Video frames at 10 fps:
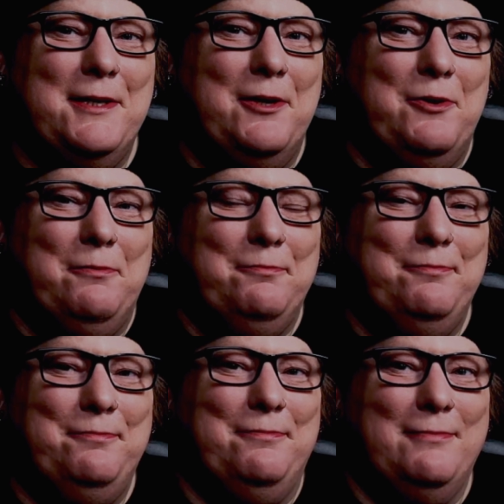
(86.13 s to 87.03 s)
So,
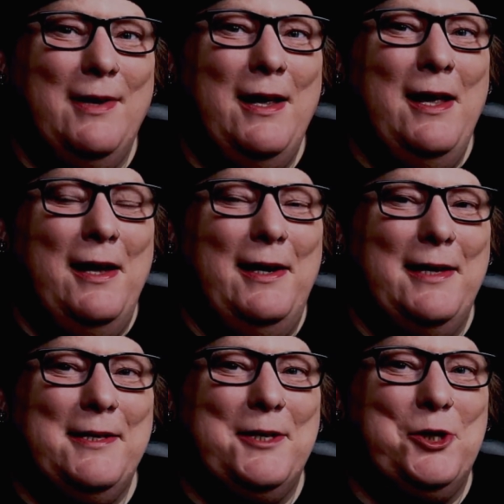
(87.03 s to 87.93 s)

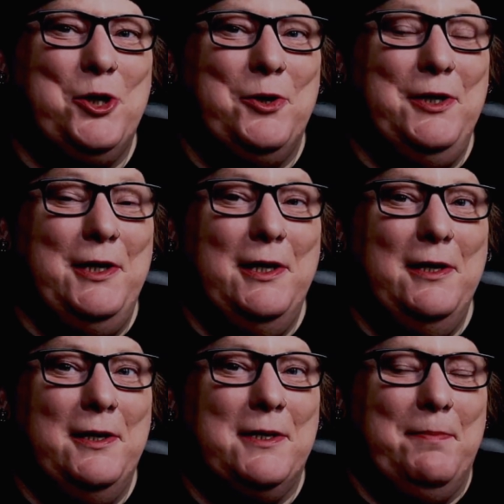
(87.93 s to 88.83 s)
let's Johnny
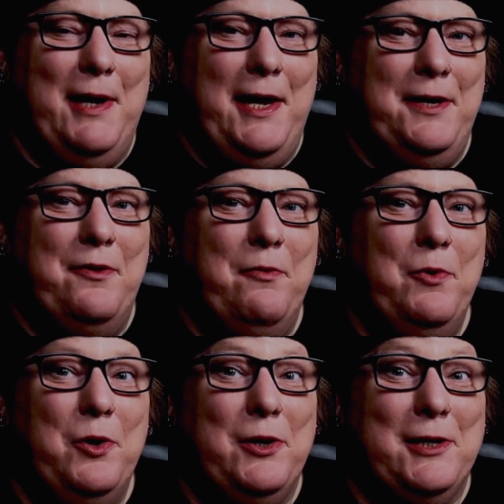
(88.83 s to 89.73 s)
explain
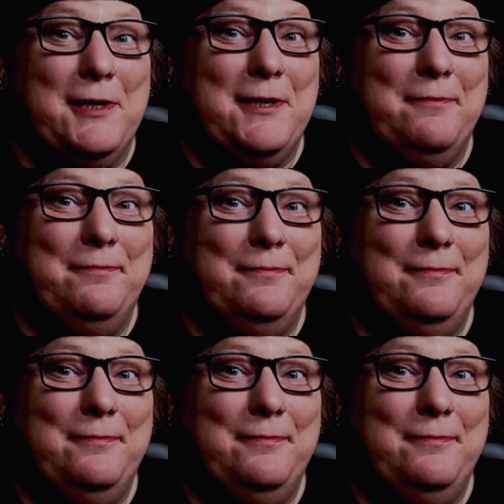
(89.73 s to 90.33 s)
the world.